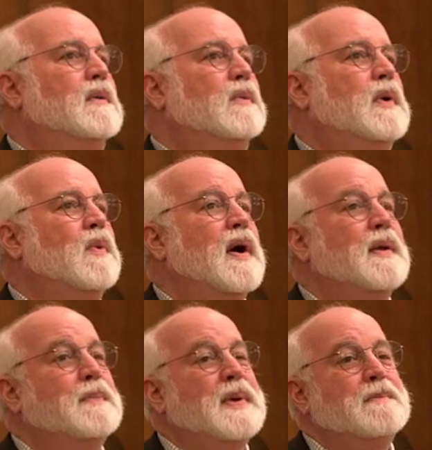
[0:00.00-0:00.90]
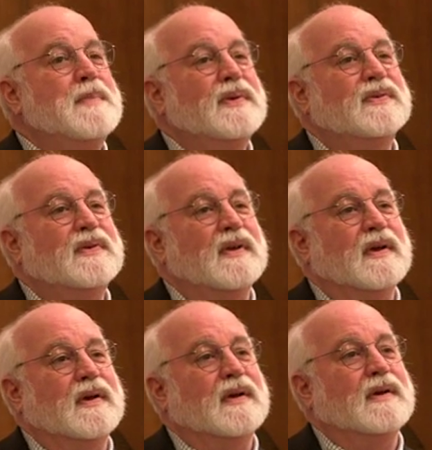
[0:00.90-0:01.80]
We want to be
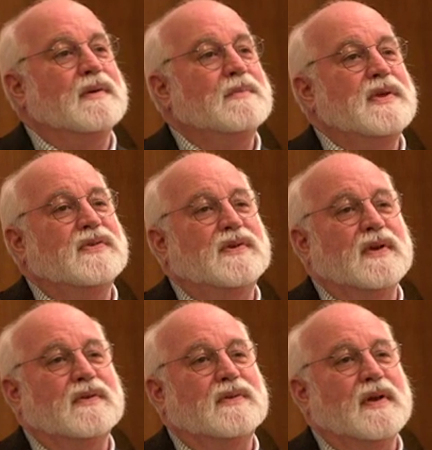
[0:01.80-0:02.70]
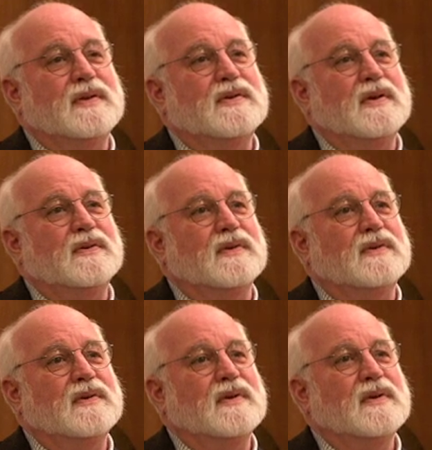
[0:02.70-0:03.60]
mystics like
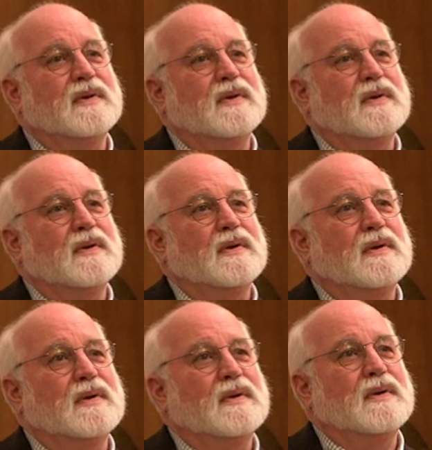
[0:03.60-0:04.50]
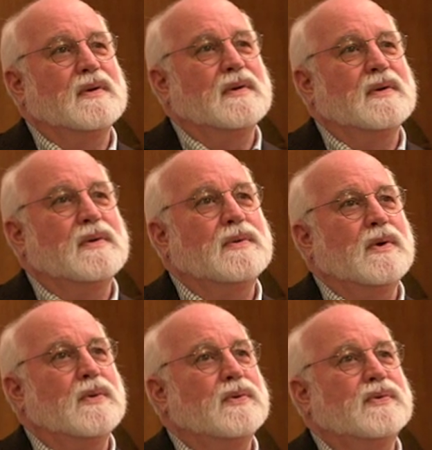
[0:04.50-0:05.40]
Jesus, who
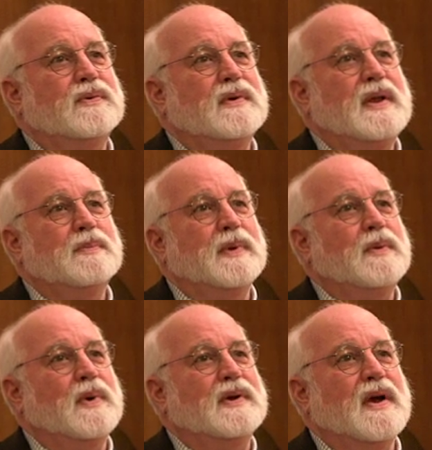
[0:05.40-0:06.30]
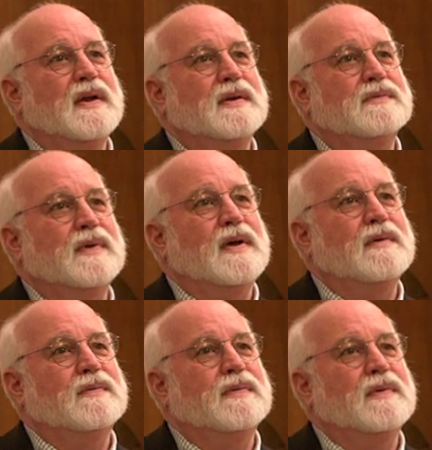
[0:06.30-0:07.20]
knows deeply what kind of
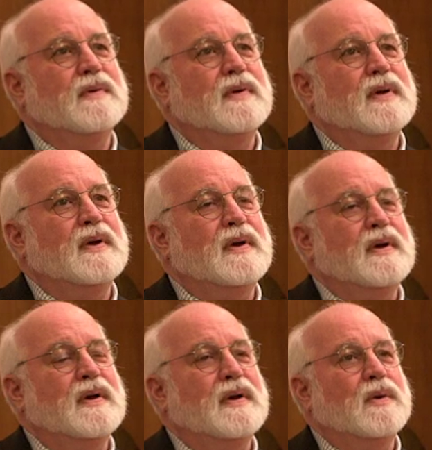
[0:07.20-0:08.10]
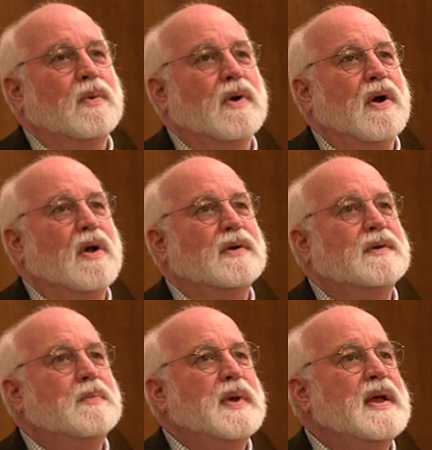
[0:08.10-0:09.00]
love we're called
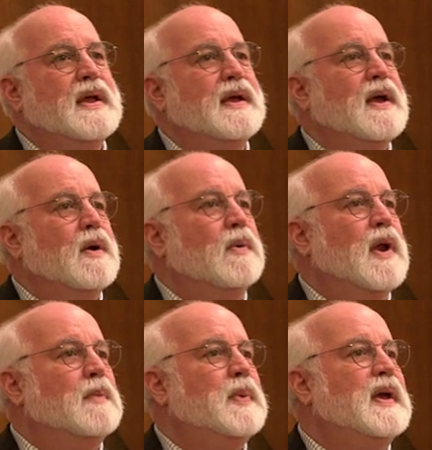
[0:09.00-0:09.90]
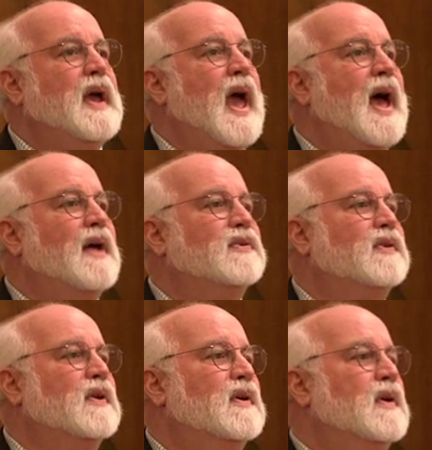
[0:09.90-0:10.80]
to be. We're not being
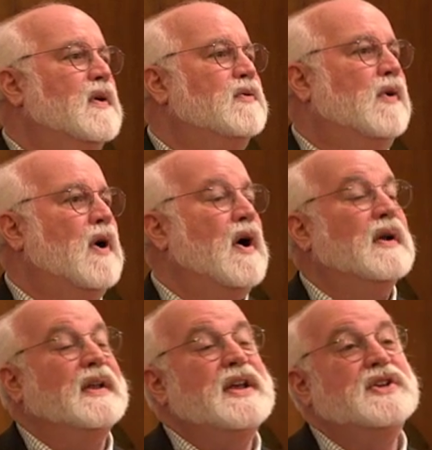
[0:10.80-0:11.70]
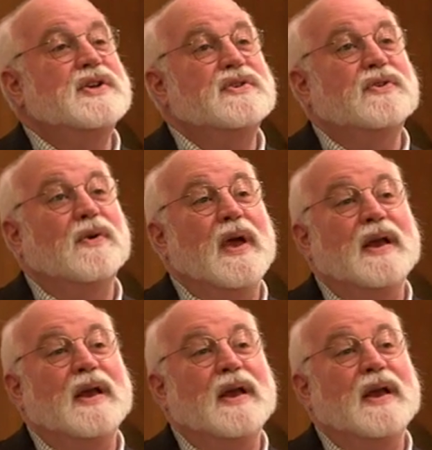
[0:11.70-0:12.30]
asked for our allegiance to